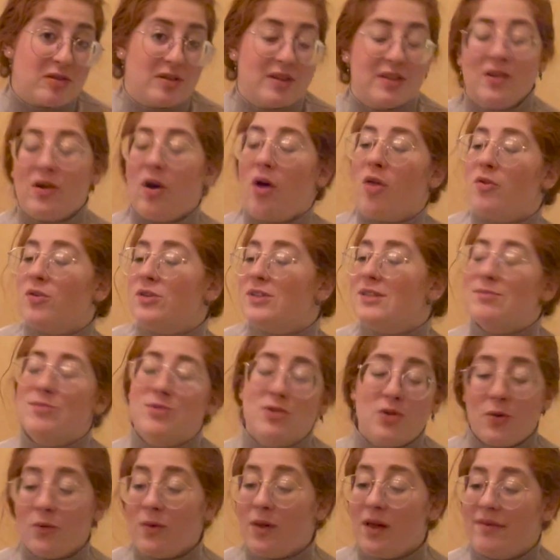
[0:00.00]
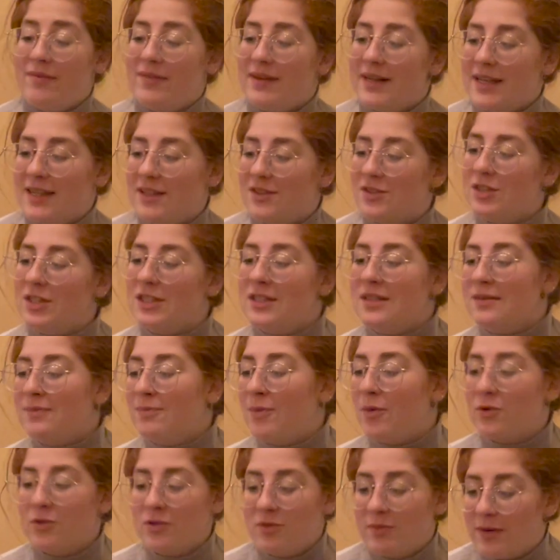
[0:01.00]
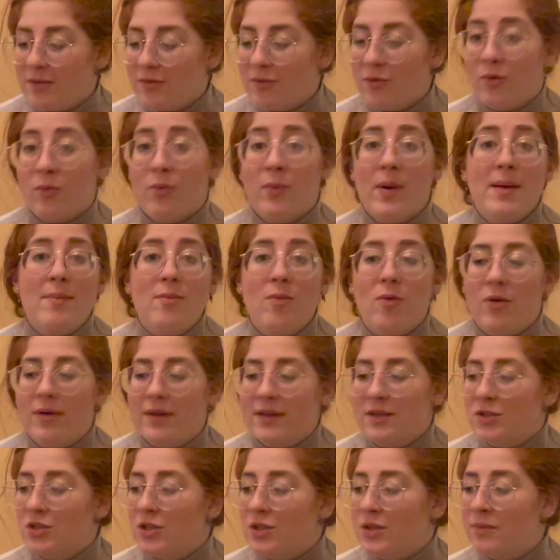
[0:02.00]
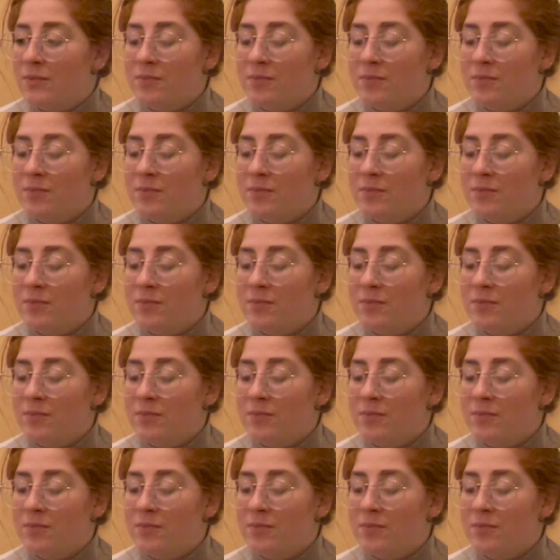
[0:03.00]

and the author seems so lovely, and she spoke to me for way more than she